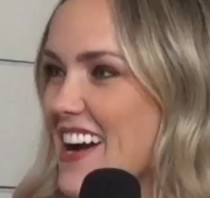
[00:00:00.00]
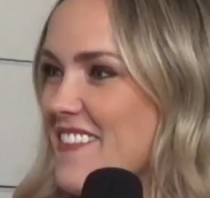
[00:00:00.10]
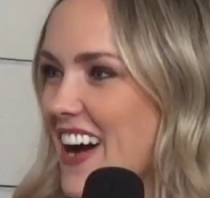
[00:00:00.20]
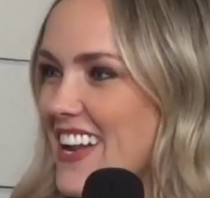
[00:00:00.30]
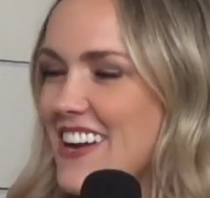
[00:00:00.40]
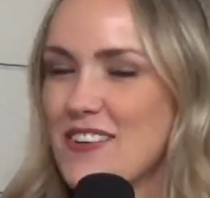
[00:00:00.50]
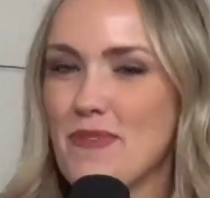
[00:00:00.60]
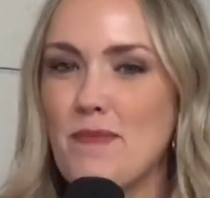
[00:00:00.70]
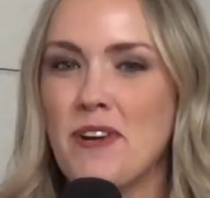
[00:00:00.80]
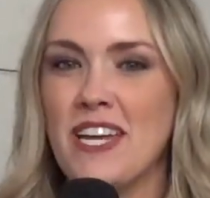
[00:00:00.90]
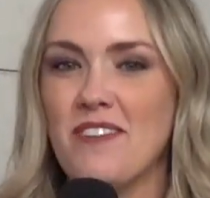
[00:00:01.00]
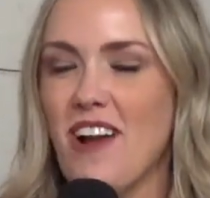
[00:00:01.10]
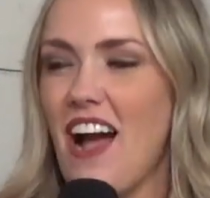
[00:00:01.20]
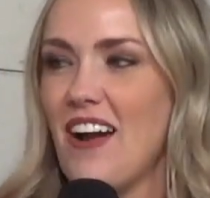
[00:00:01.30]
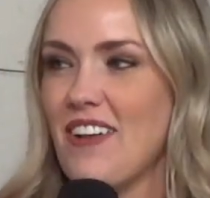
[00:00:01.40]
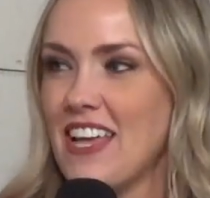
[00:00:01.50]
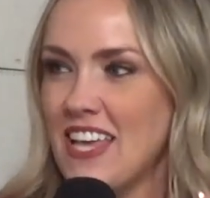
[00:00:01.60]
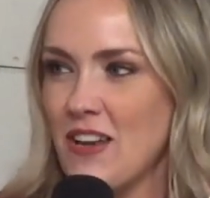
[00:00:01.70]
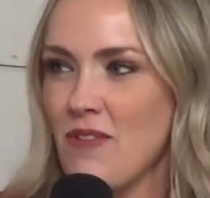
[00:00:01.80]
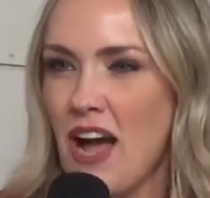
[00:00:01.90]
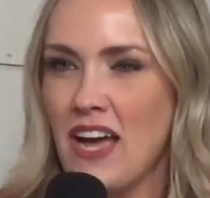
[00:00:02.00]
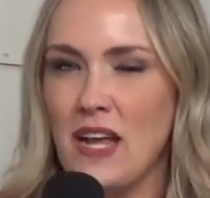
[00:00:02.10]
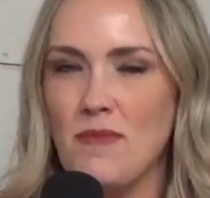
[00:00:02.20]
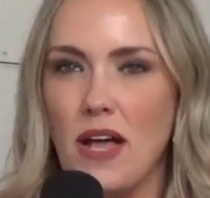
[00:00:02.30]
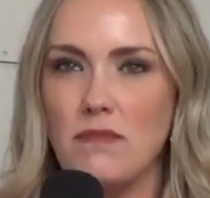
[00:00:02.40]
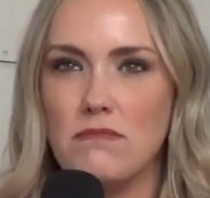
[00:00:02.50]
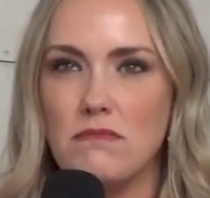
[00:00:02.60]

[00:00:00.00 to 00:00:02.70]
am. I know. And people get it right, and I'm like,